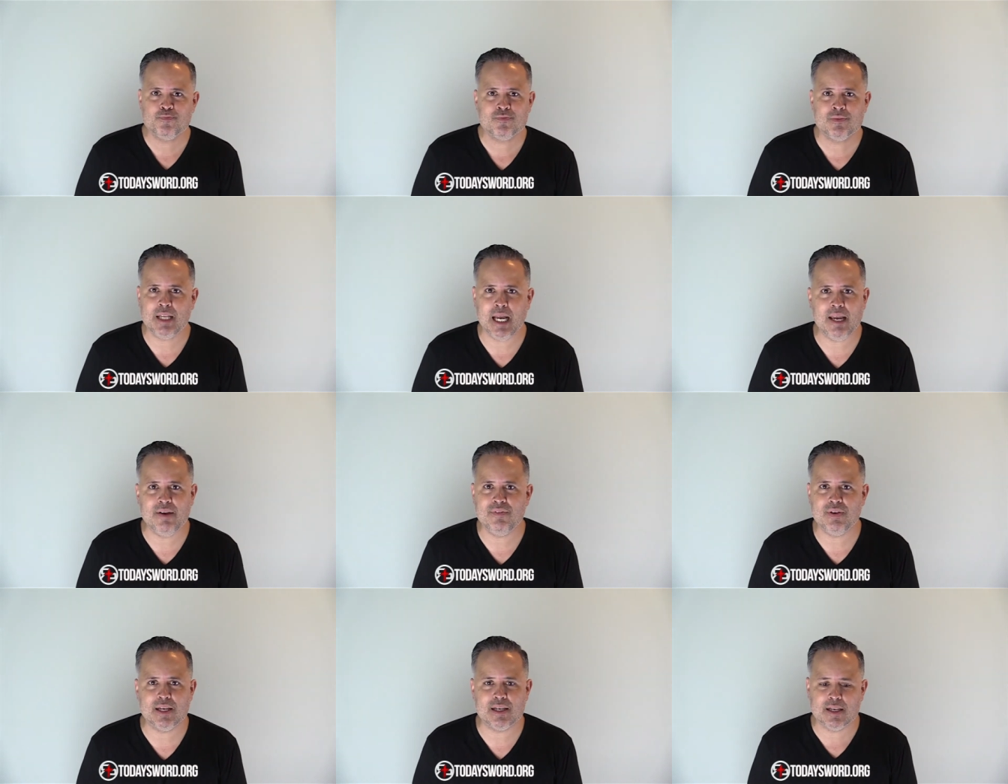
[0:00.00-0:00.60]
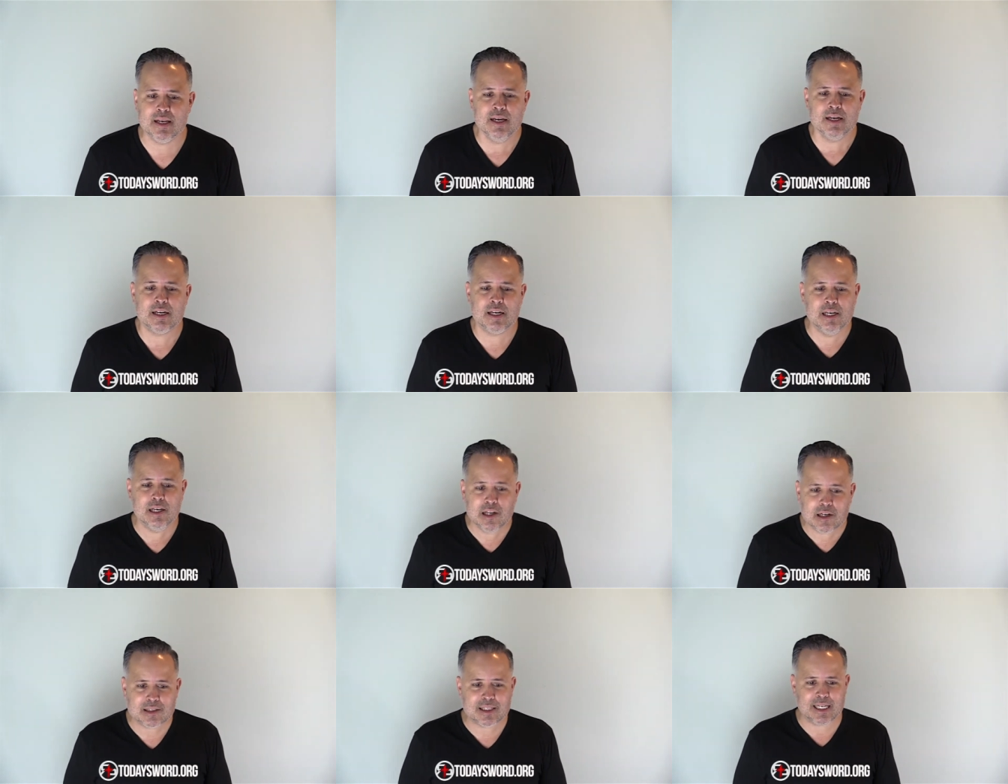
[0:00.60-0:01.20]
David,
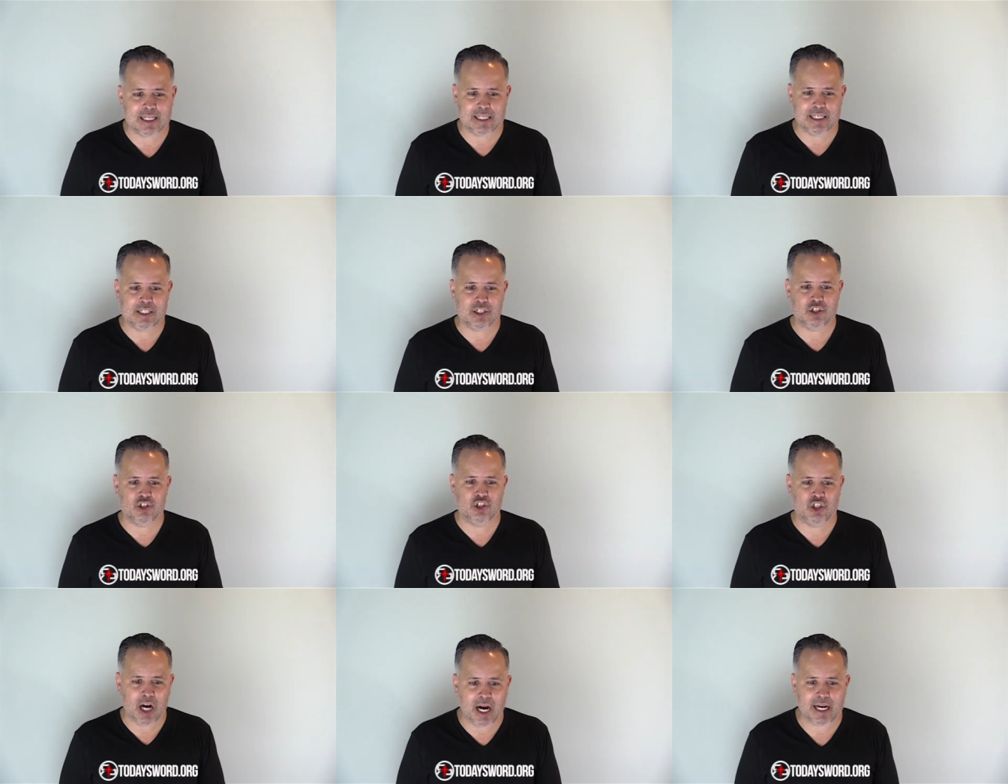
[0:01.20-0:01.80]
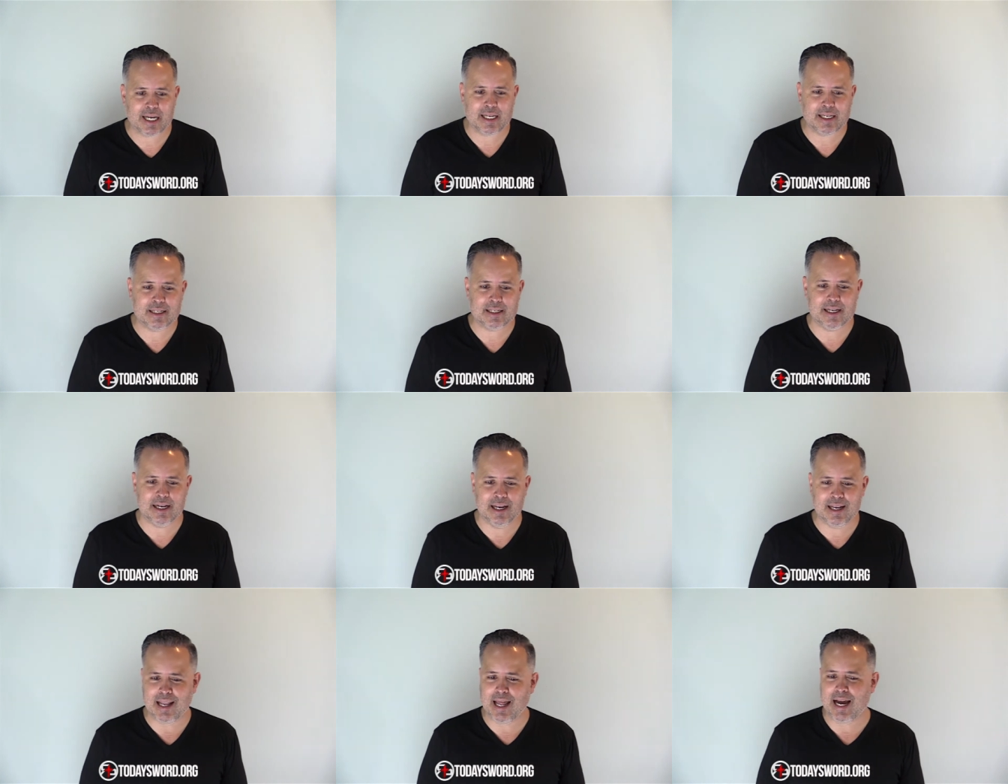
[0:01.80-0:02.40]
looked at this giant
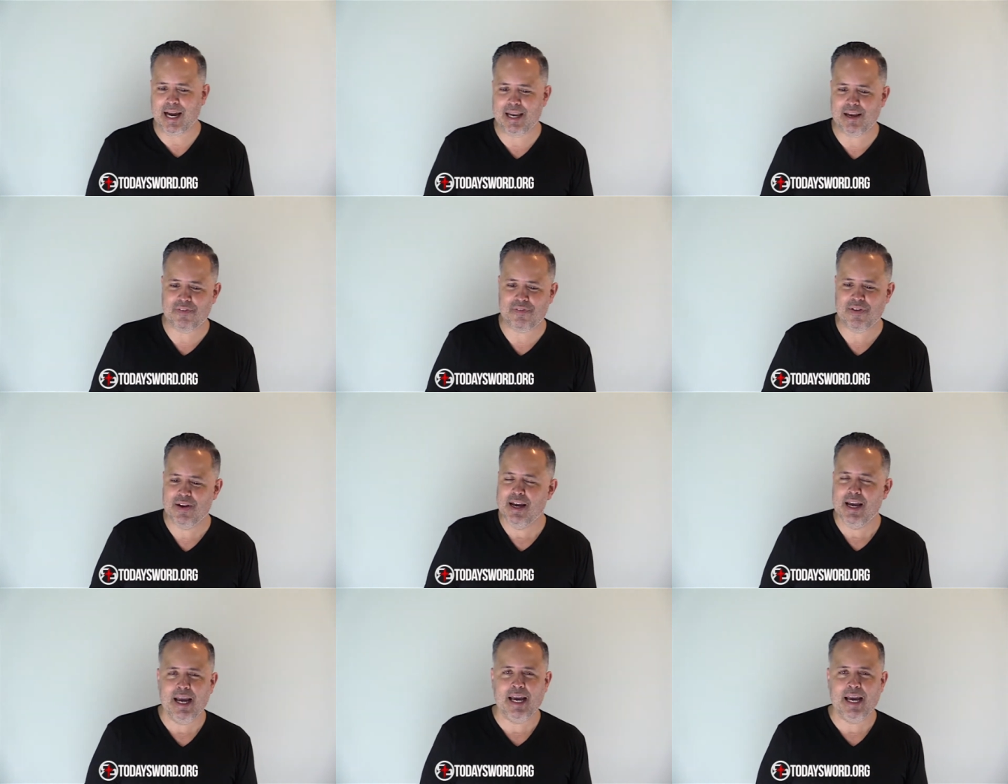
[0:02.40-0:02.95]
Goliath,